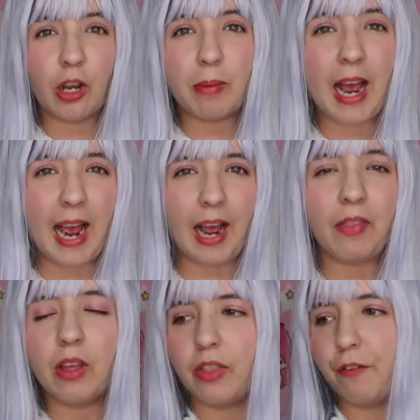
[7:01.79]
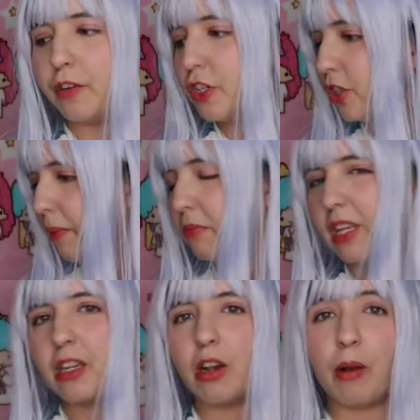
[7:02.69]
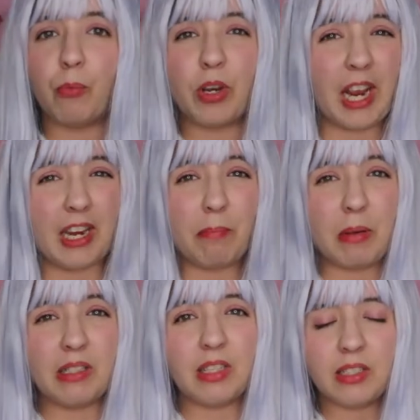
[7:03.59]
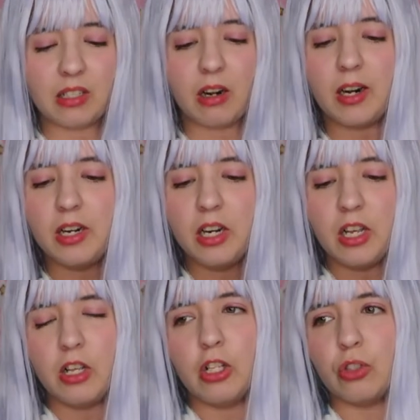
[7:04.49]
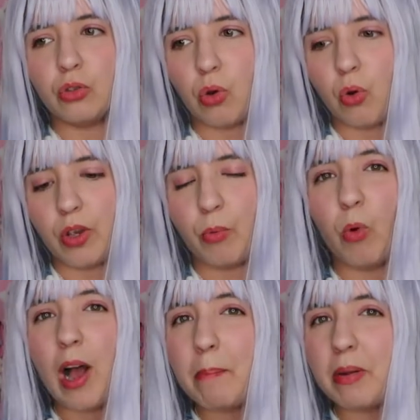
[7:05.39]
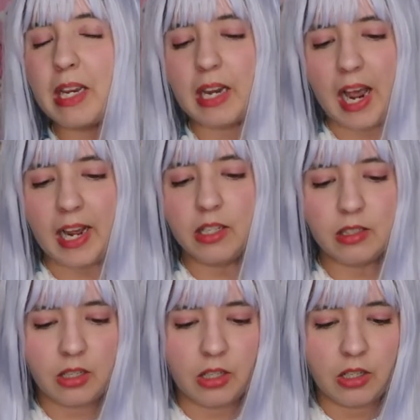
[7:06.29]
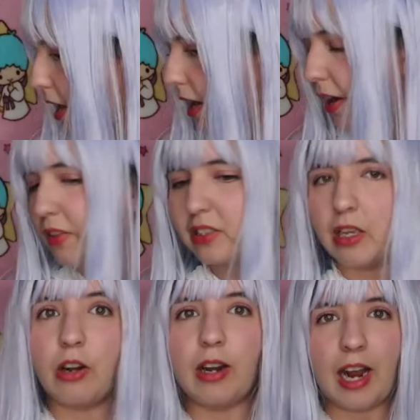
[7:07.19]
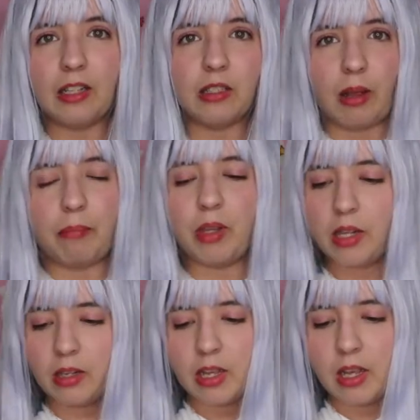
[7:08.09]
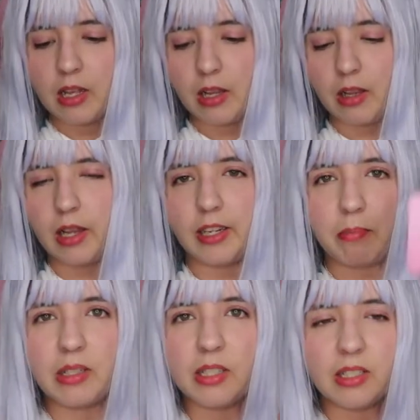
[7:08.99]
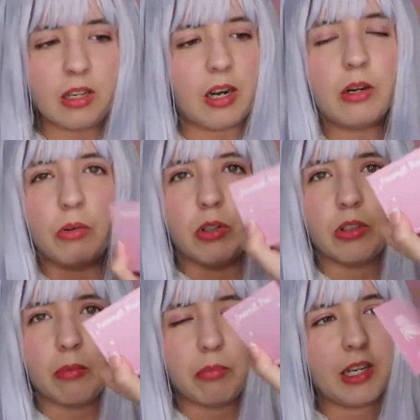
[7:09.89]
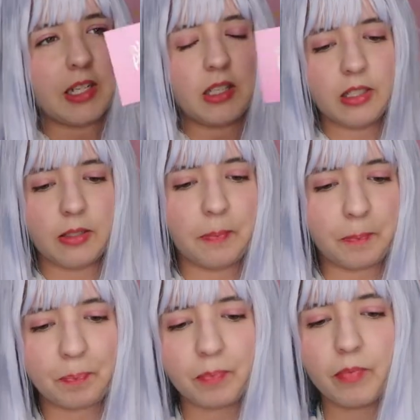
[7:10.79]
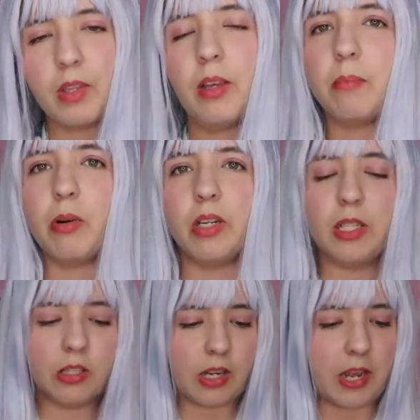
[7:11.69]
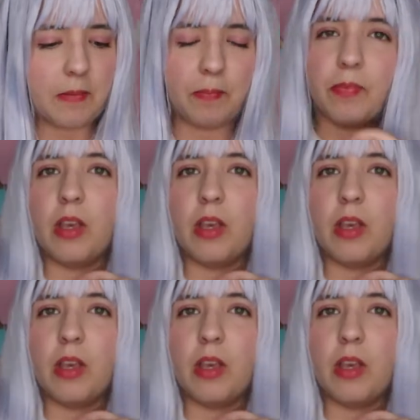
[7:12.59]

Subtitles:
shop had. The first shop didn't come with any business card, so it would have been nice that the seller has something like a business card or something like this, but it's okay.